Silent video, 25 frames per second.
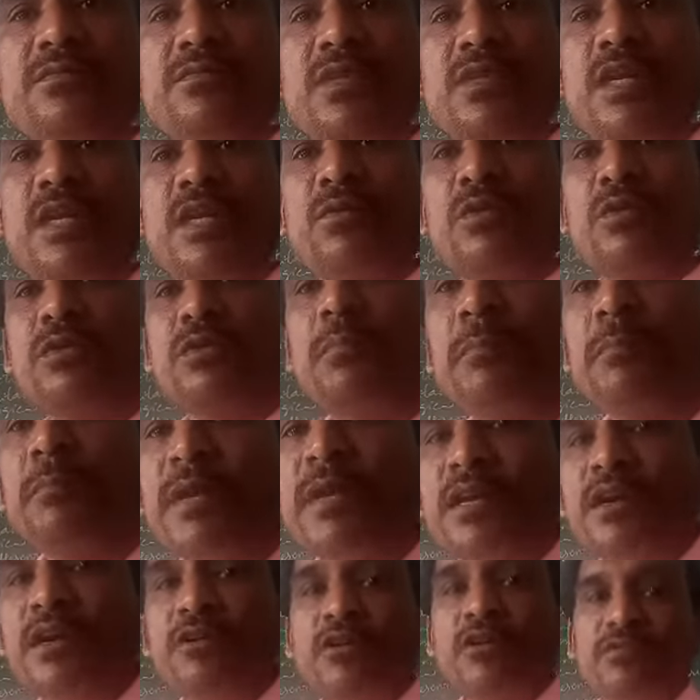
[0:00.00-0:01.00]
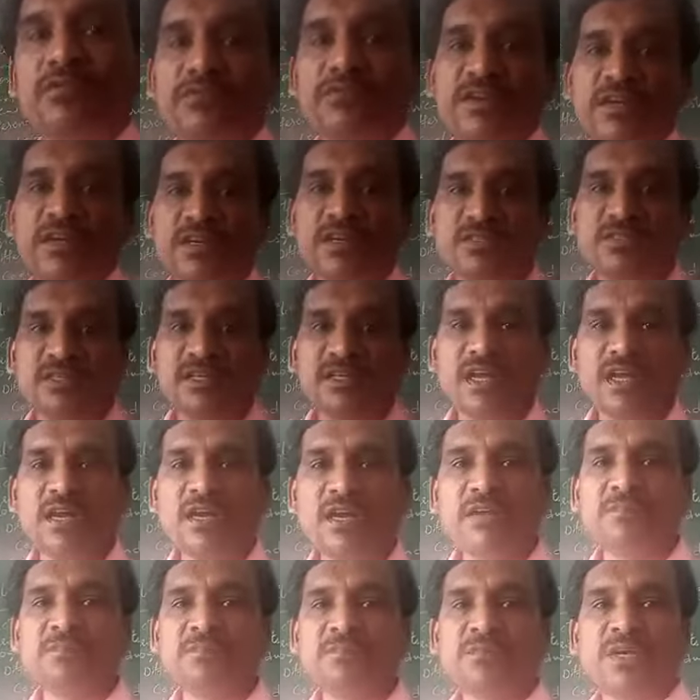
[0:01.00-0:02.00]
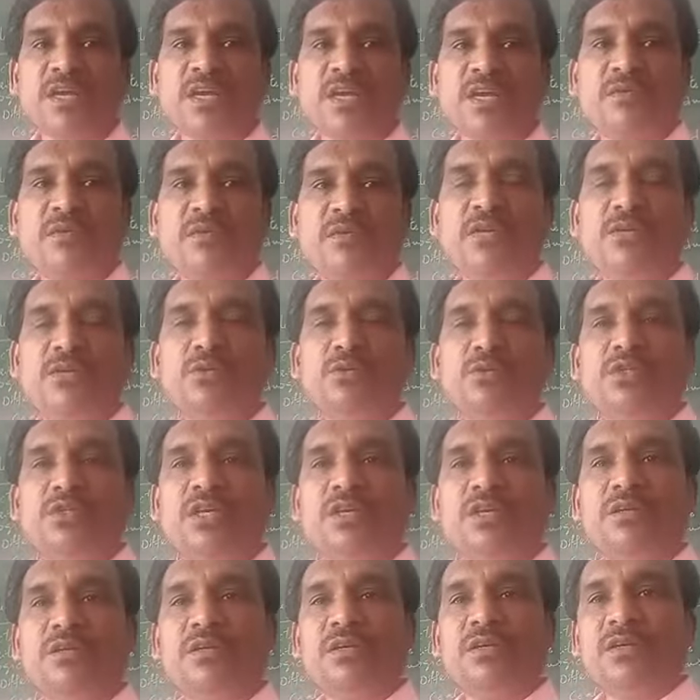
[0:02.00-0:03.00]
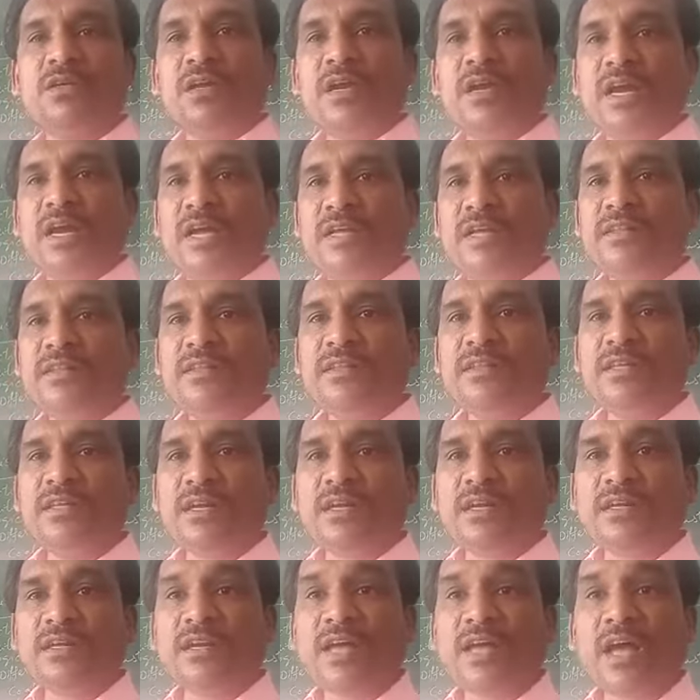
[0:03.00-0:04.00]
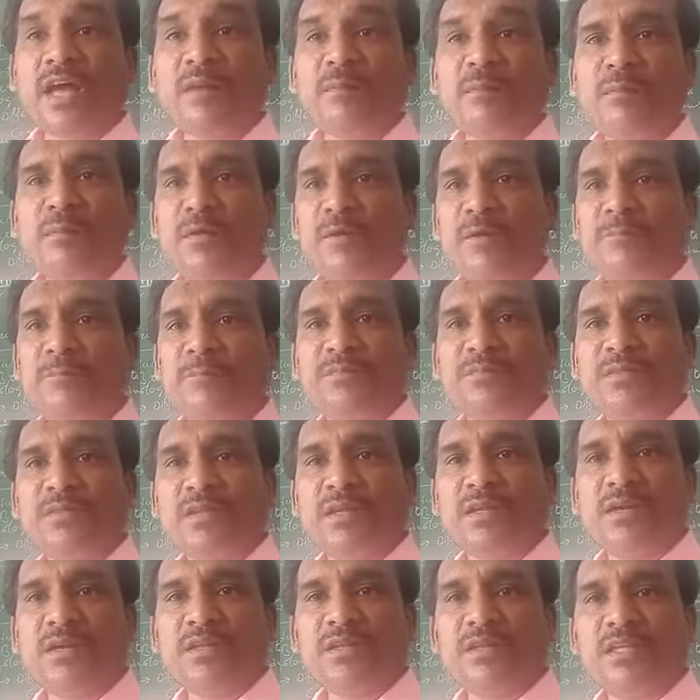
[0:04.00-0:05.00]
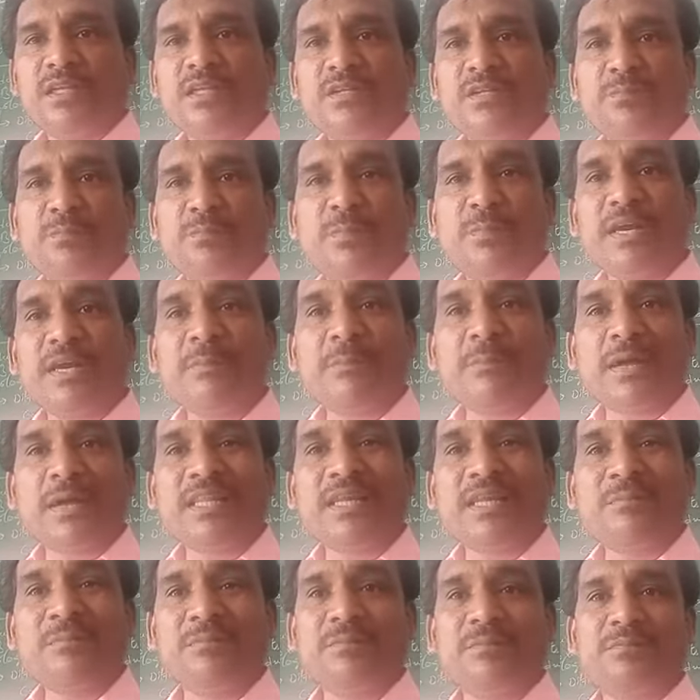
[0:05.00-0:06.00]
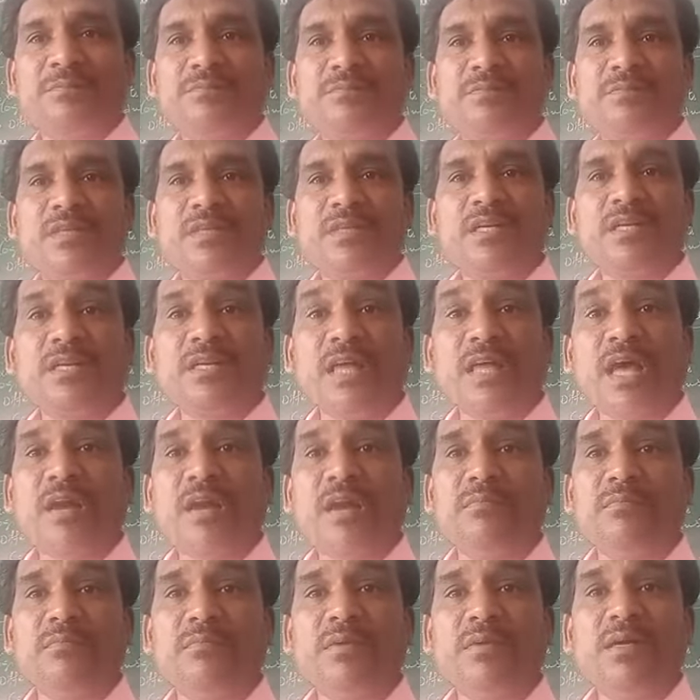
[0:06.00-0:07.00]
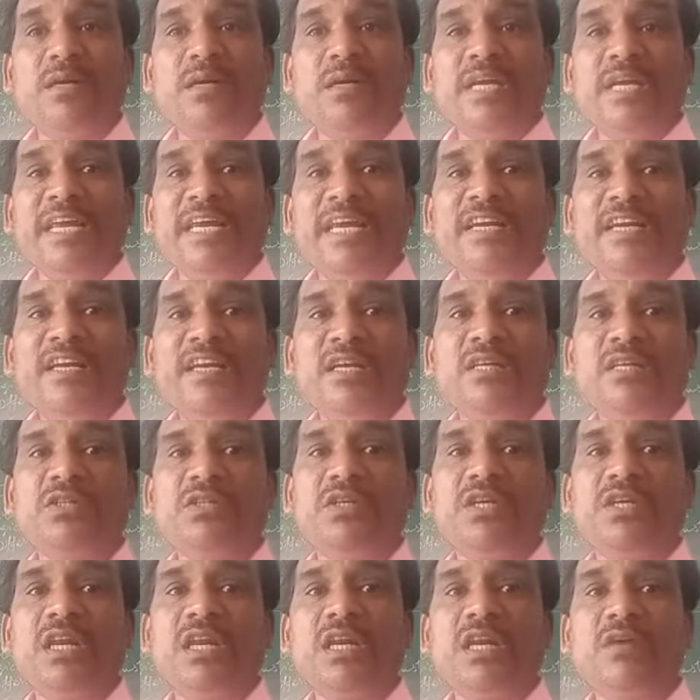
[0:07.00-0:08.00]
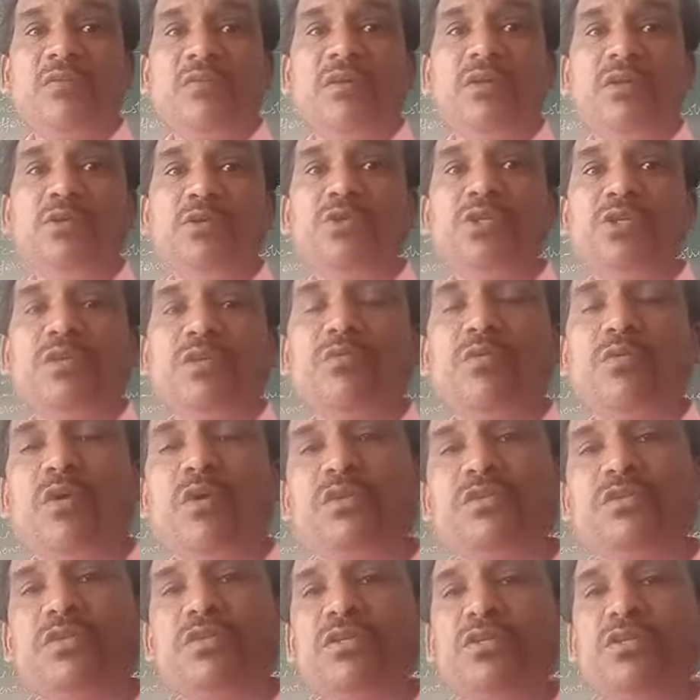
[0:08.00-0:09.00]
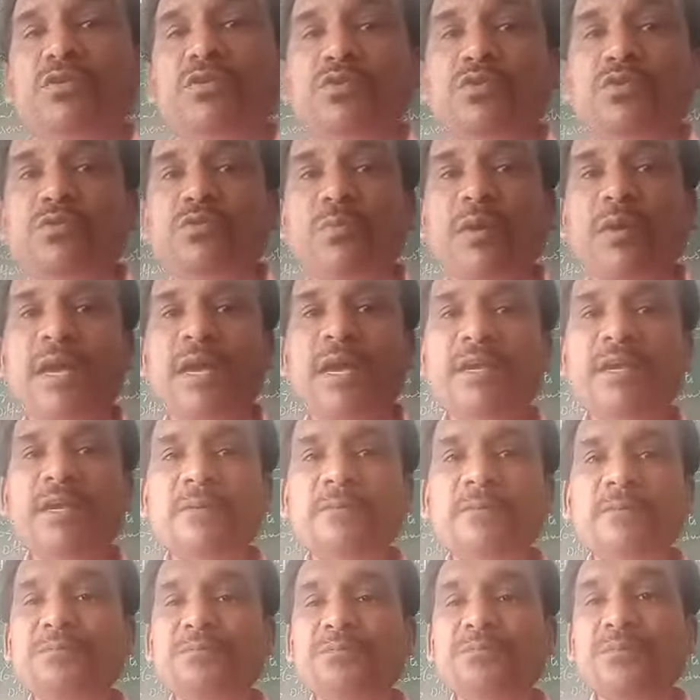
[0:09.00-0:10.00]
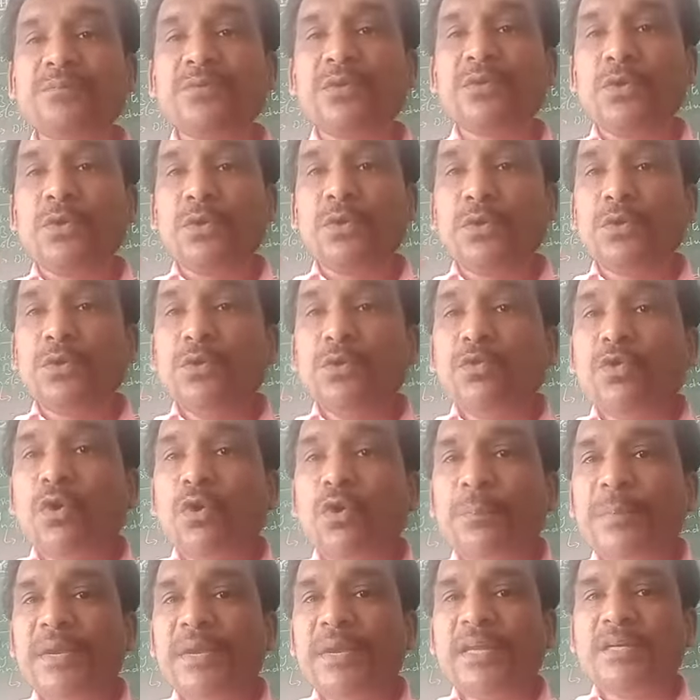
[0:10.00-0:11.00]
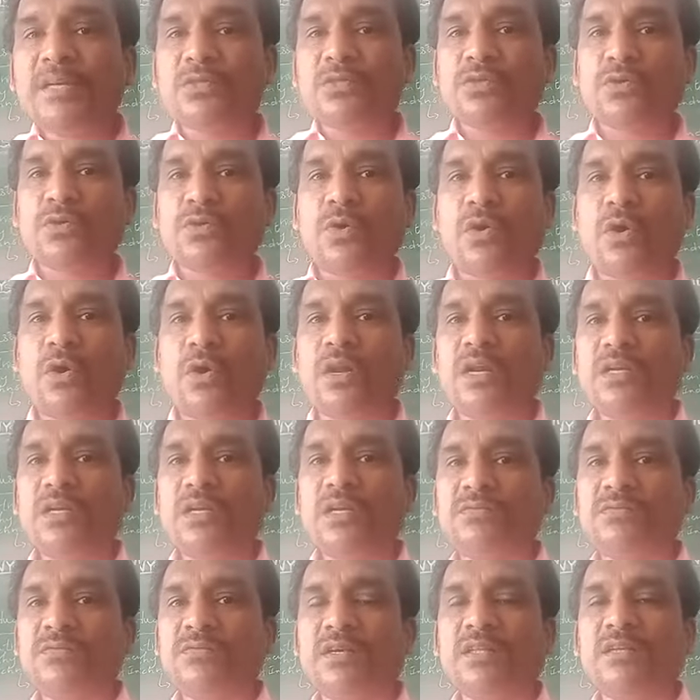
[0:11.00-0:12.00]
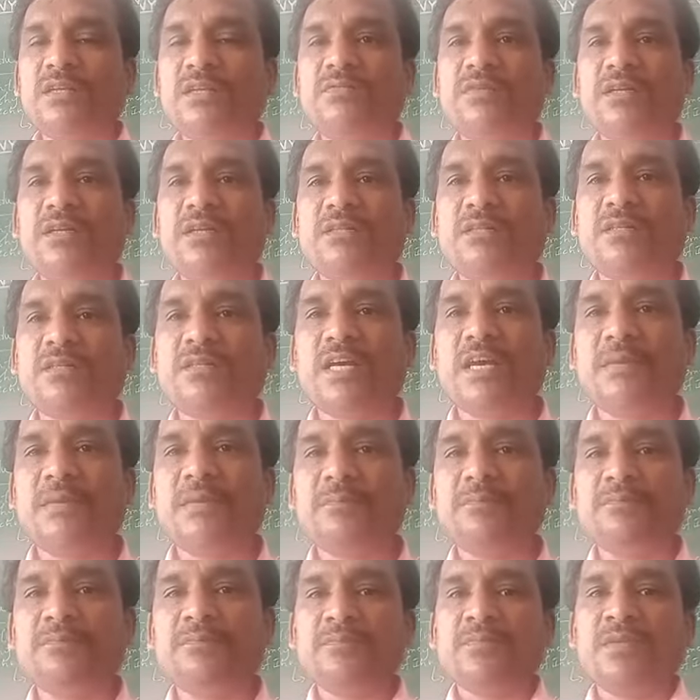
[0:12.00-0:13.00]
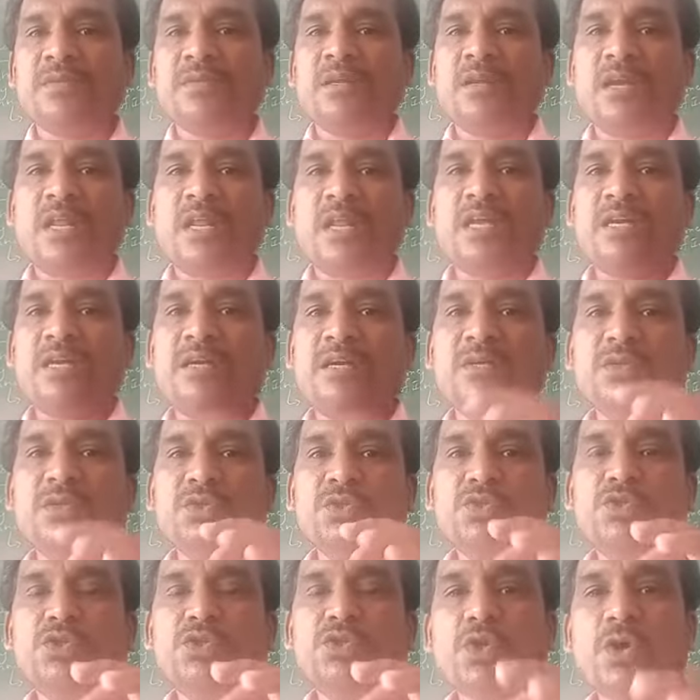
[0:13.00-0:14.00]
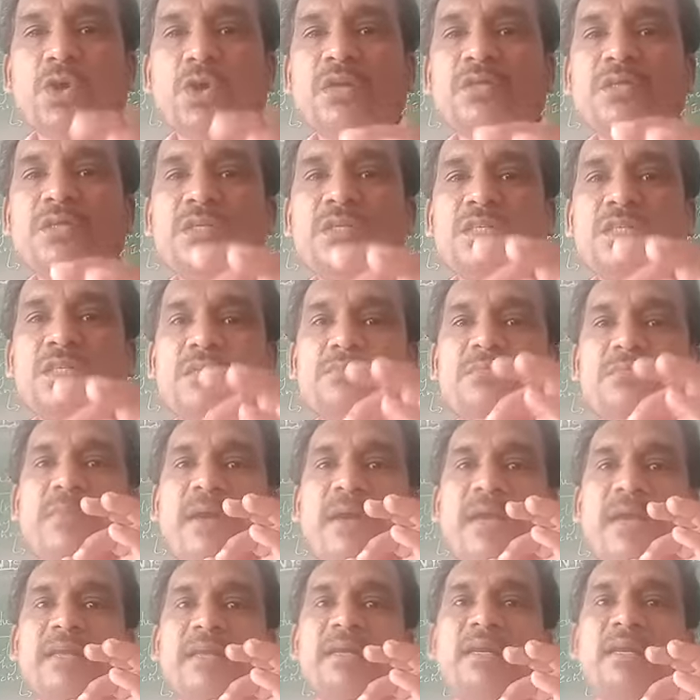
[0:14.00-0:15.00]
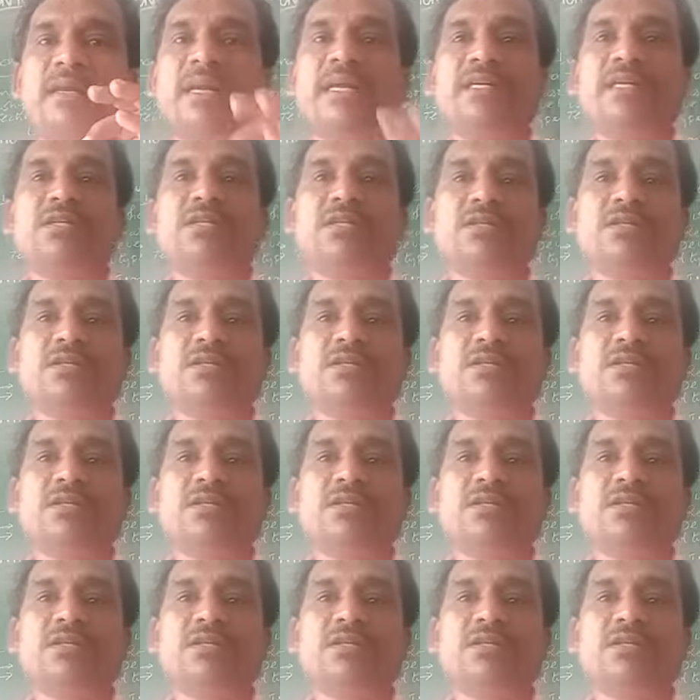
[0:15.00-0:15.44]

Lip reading: That was a period of industrial revolution. And the term is ipadam, the term industrial revolution was used by European scholars for the first time, like Georges Michelet